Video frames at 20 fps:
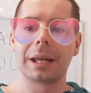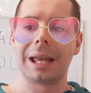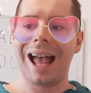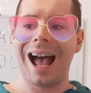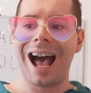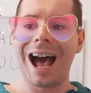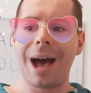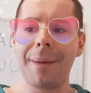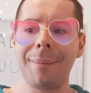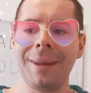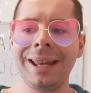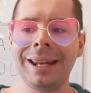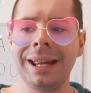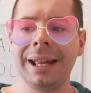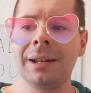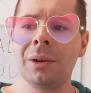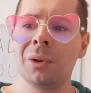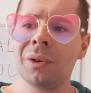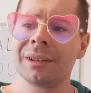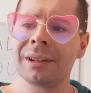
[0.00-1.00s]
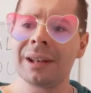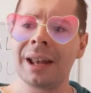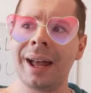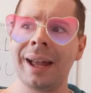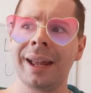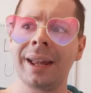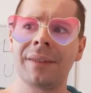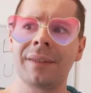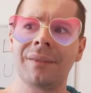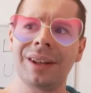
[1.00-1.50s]
I mean, it looks
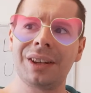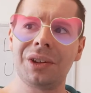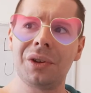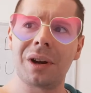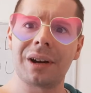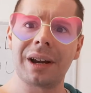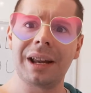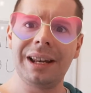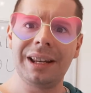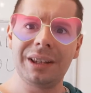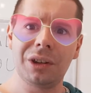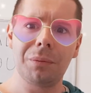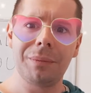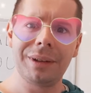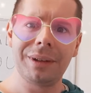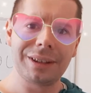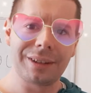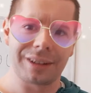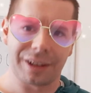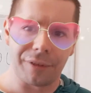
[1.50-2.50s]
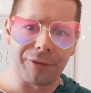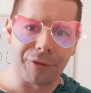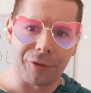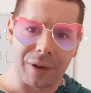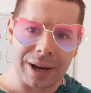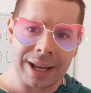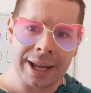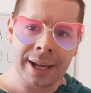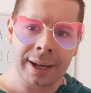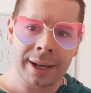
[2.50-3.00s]
like that you are a little bit
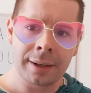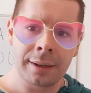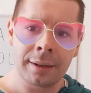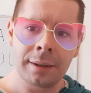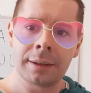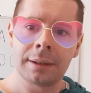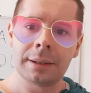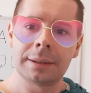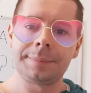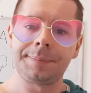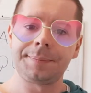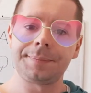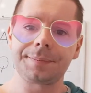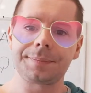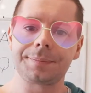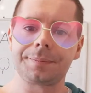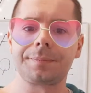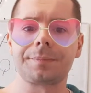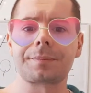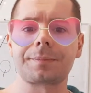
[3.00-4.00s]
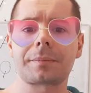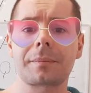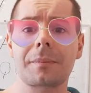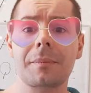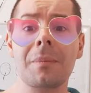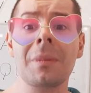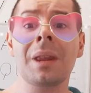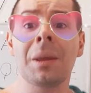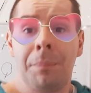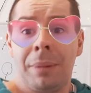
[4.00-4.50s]
freak,
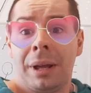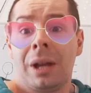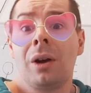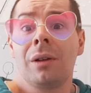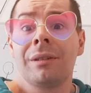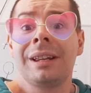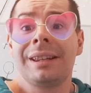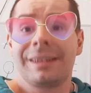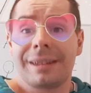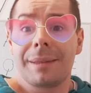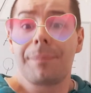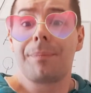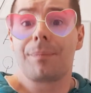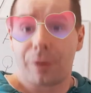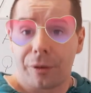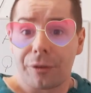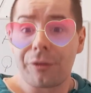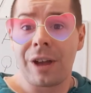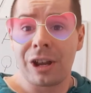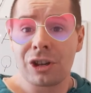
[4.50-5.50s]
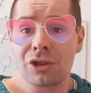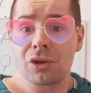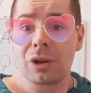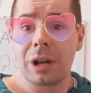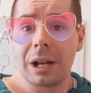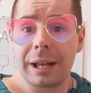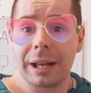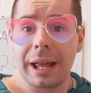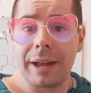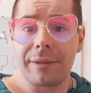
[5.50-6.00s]
because it's a
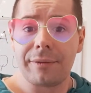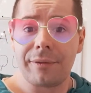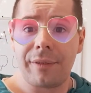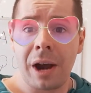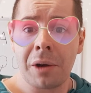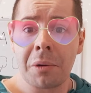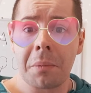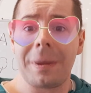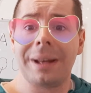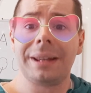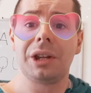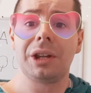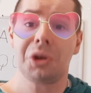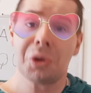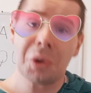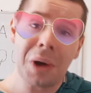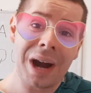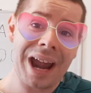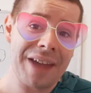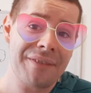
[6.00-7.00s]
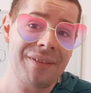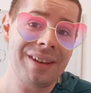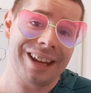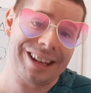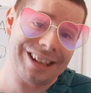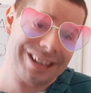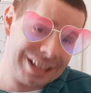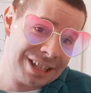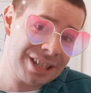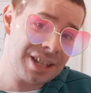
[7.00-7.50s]
professional environment. You are having
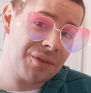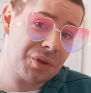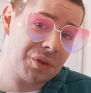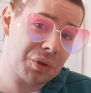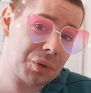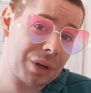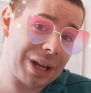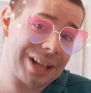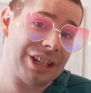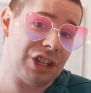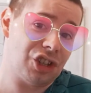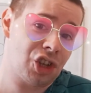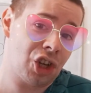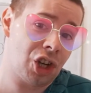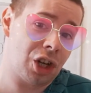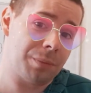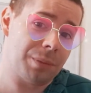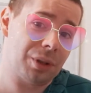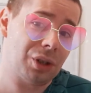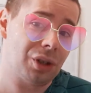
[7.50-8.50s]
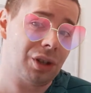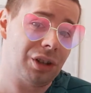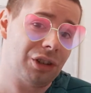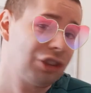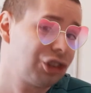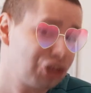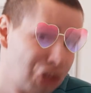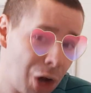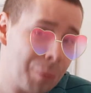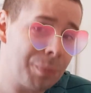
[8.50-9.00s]
an interview to get a job.
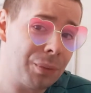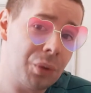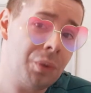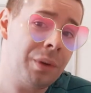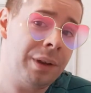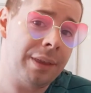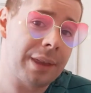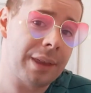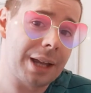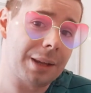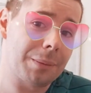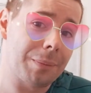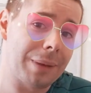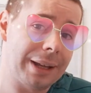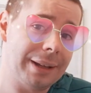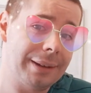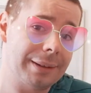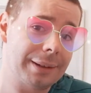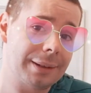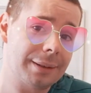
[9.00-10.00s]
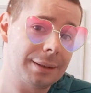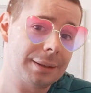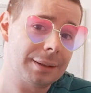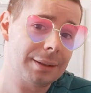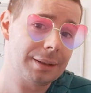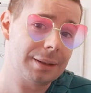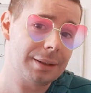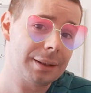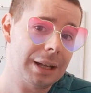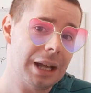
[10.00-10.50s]
Stop doing that, please.
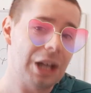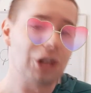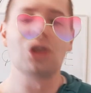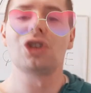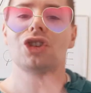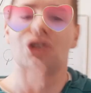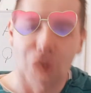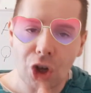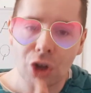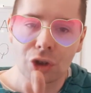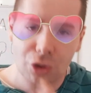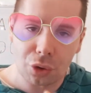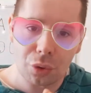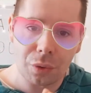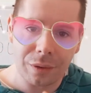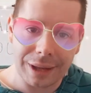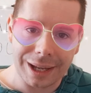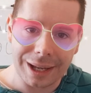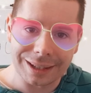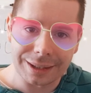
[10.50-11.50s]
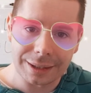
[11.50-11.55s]
So don't do that.